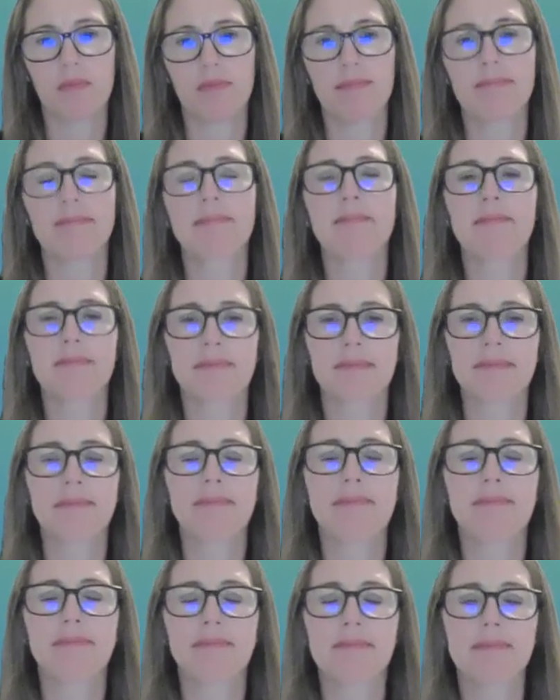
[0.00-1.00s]
striving
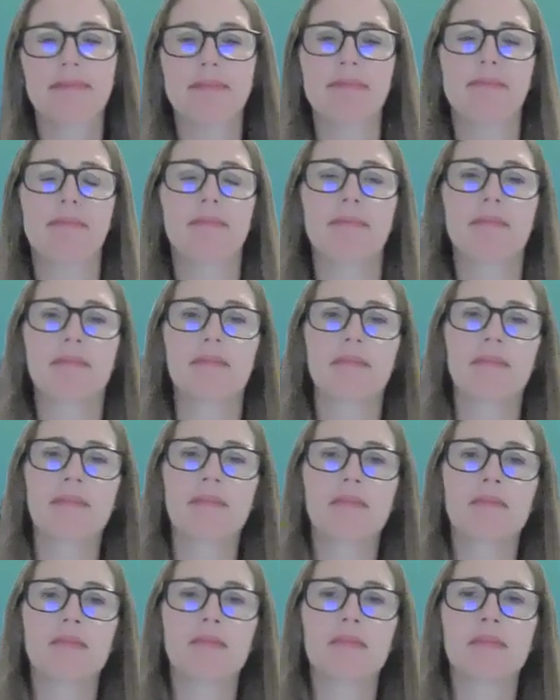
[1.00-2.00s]
toward continuing
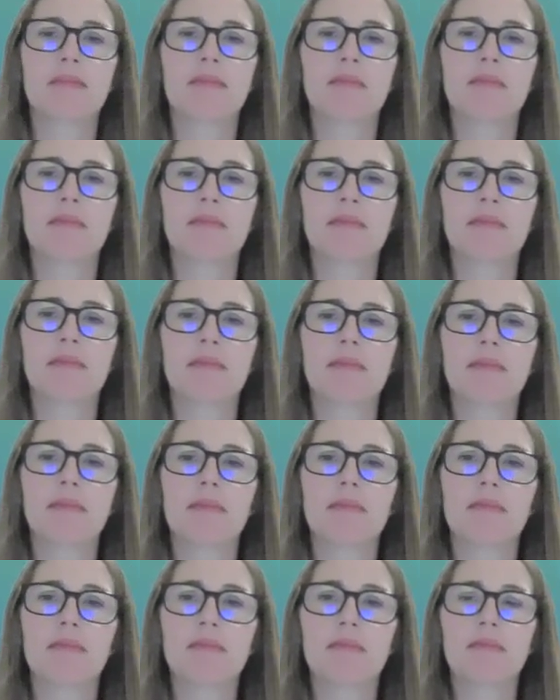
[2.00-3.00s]
our commitment
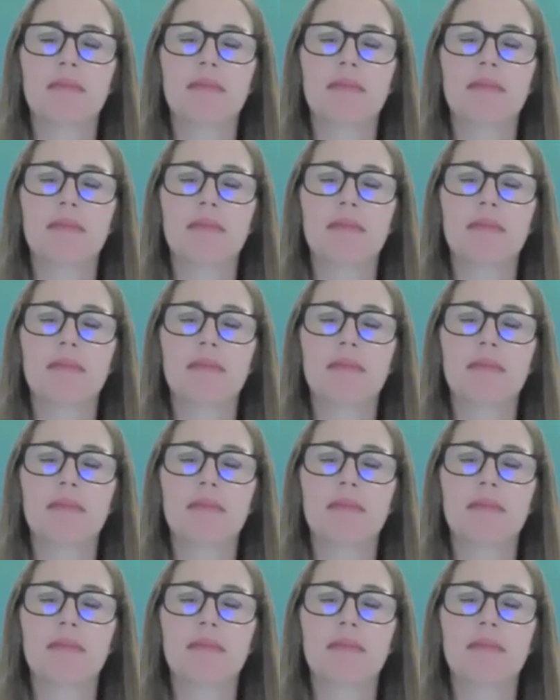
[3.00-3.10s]
toward